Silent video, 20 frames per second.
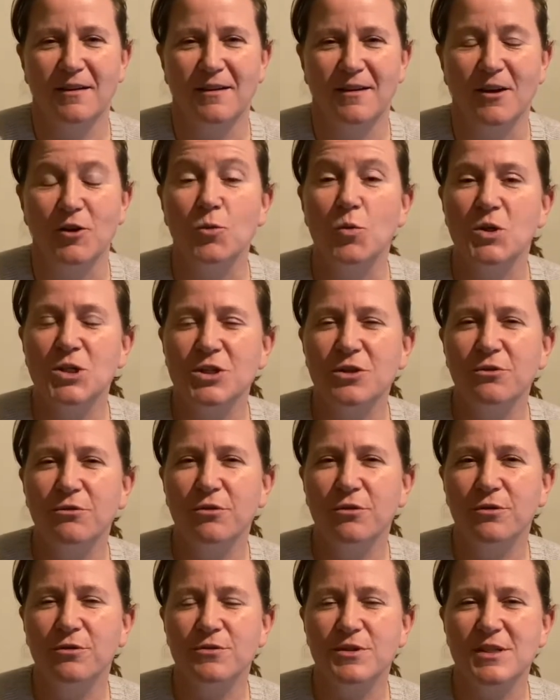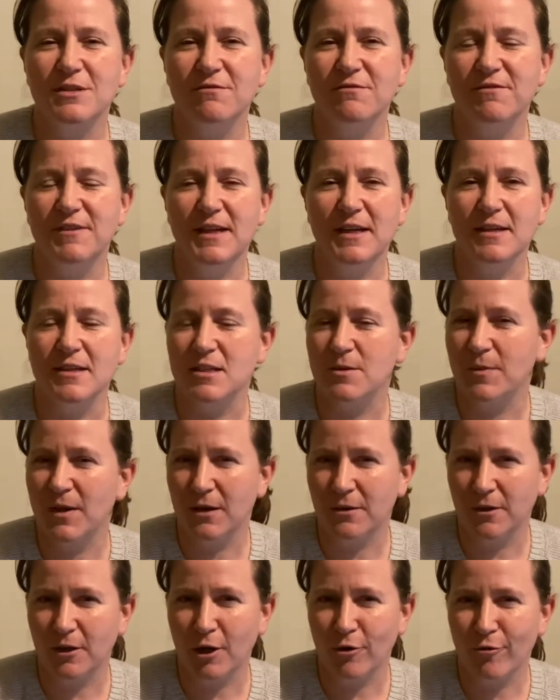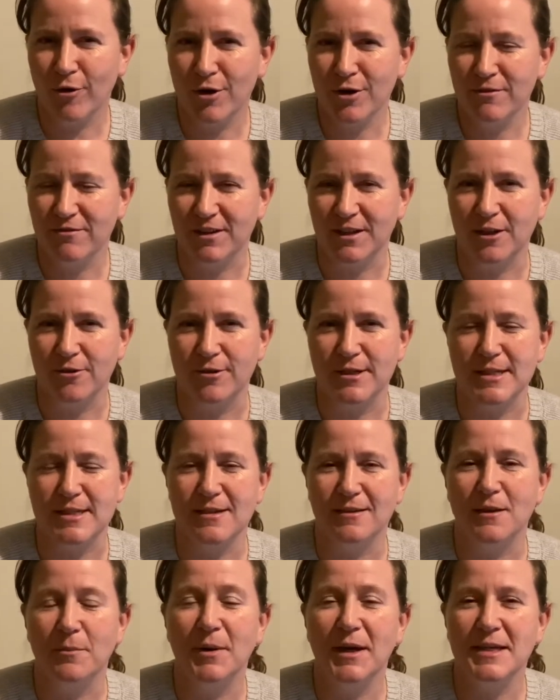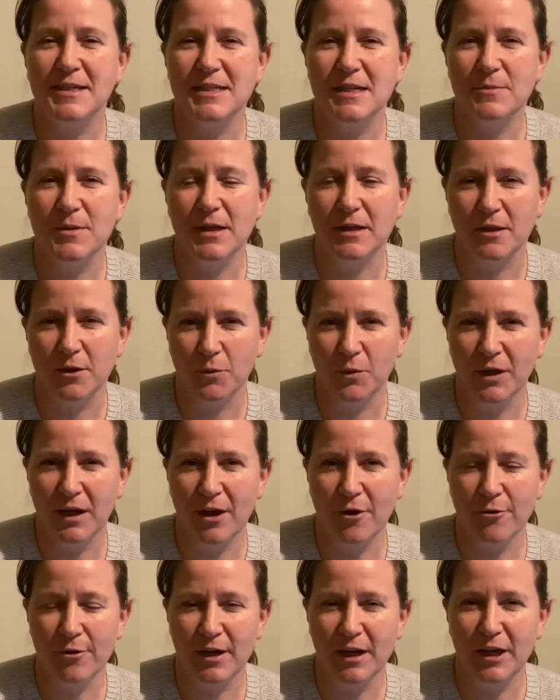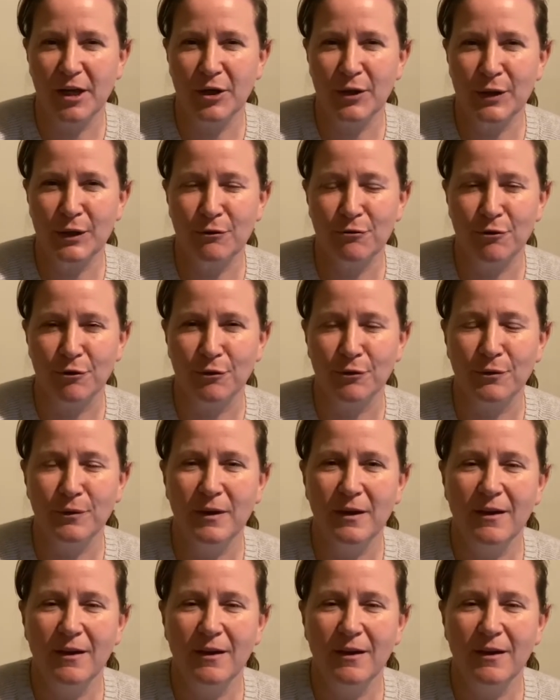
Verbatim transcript: And what are your thoughts and feelings about the coronavirus and the pandemic that we're currently going through,